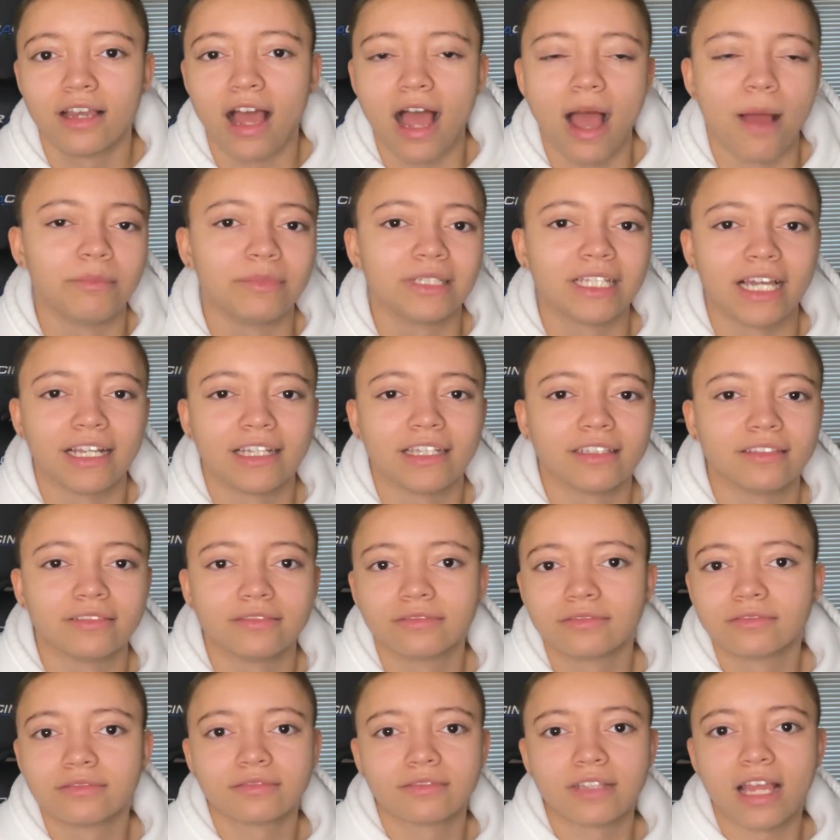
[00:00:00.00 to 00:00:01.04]
I'm
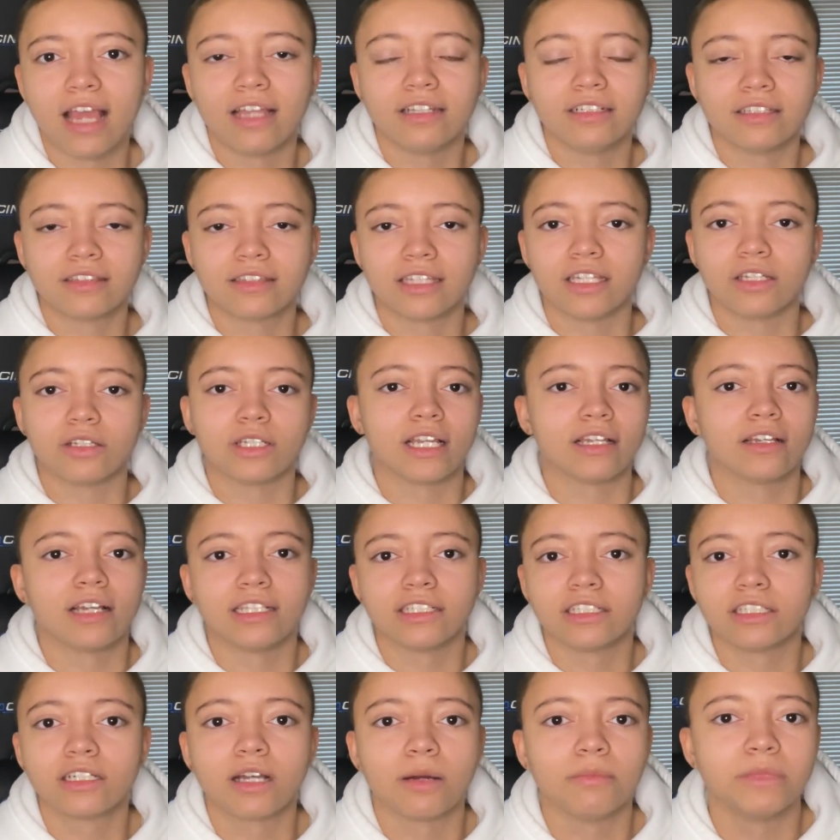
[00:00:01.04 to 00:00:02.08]
getting anything,
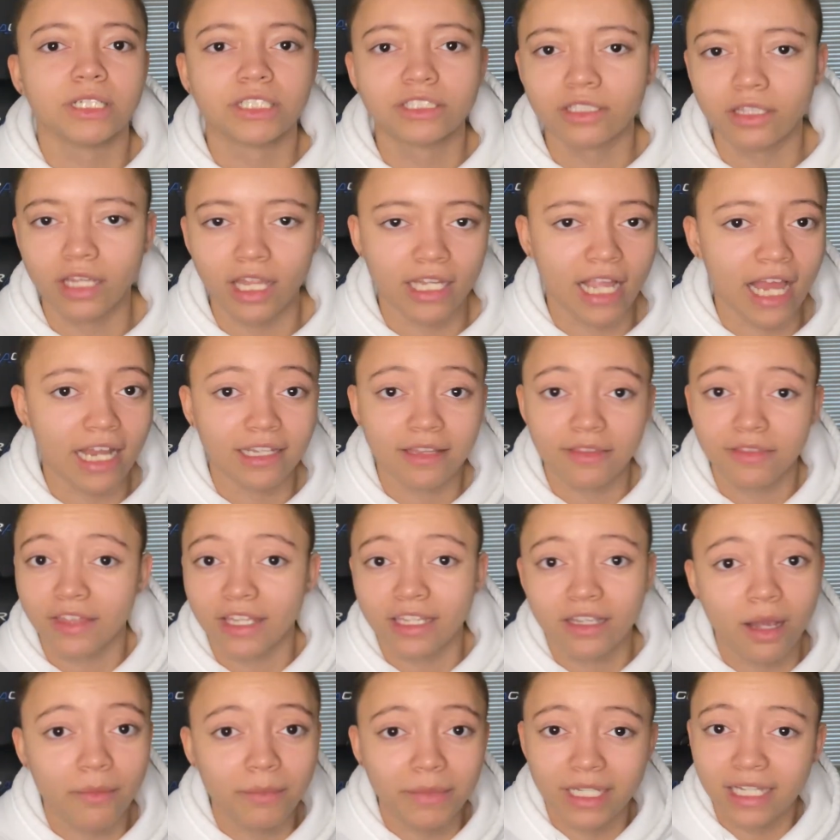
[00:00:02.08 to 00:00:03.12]
any commission, like
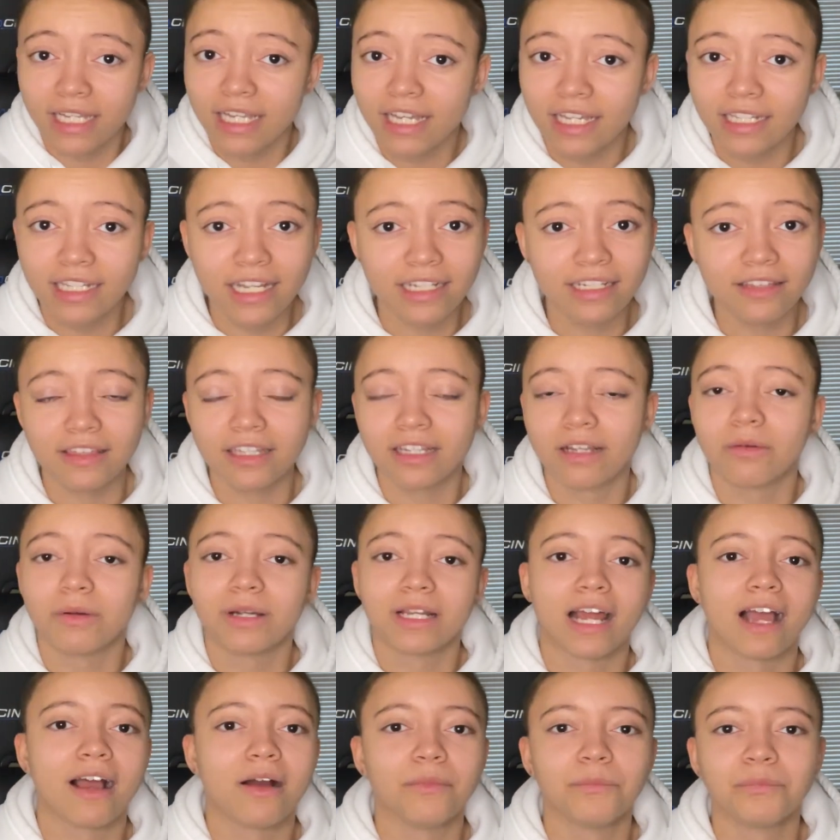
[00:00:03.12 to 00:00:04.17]
anything coming in, anything
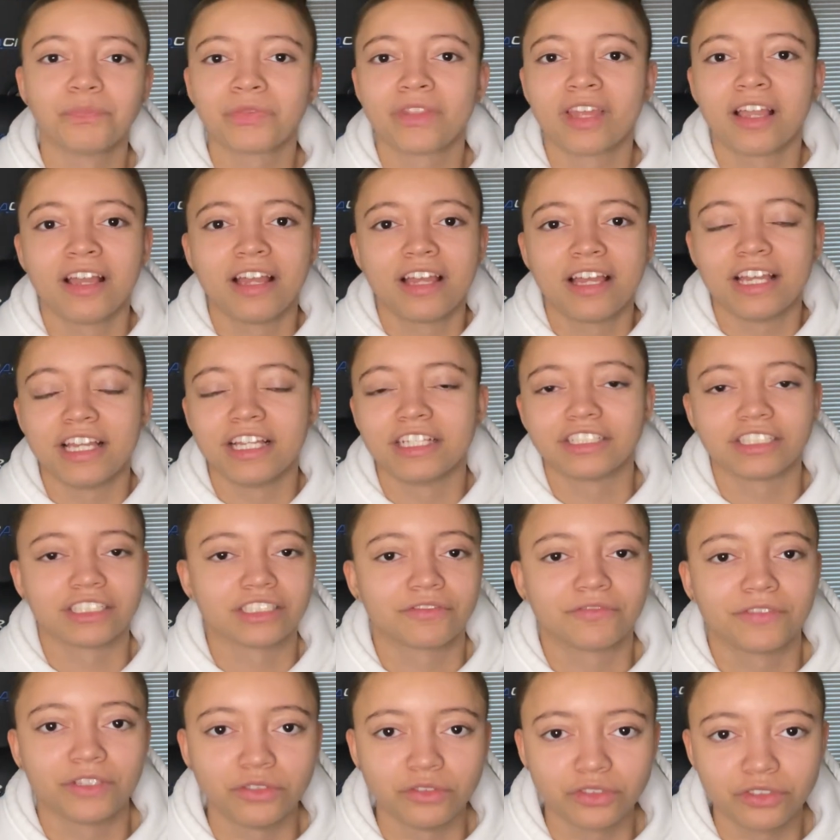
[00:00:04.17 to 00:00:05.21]
going out, it
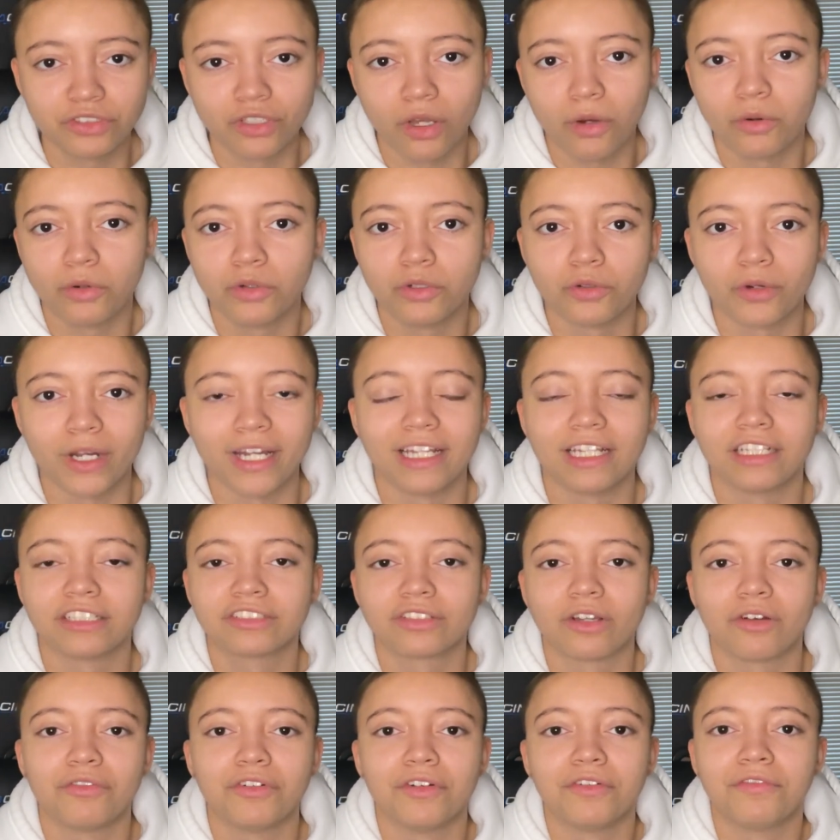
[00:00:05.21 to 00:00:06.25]
just feels so great and
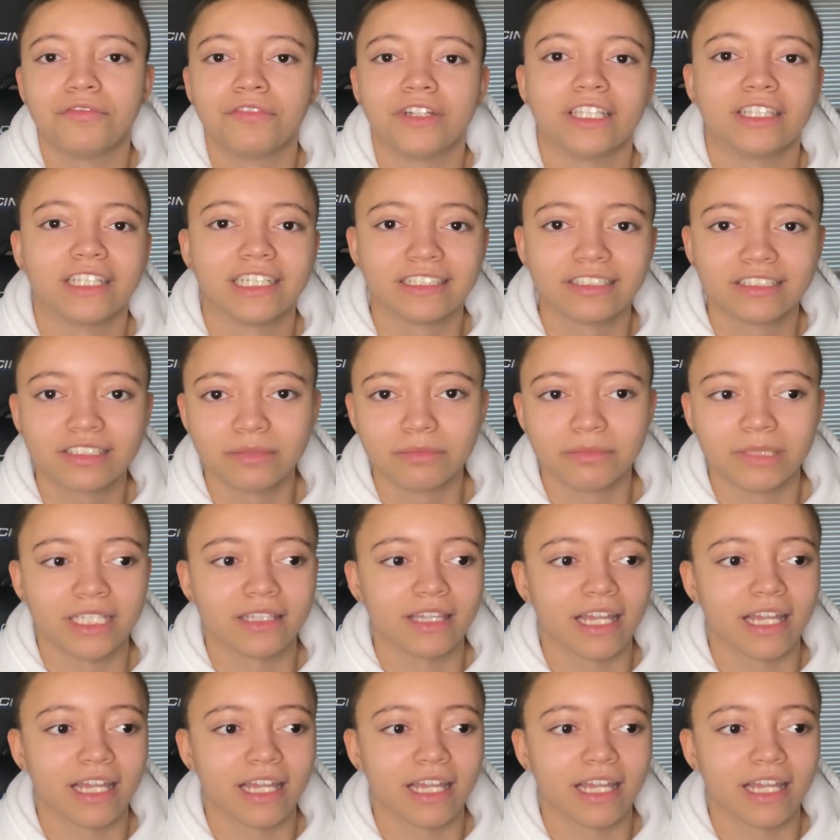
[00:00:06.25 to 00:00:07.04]
so fulfilling to me.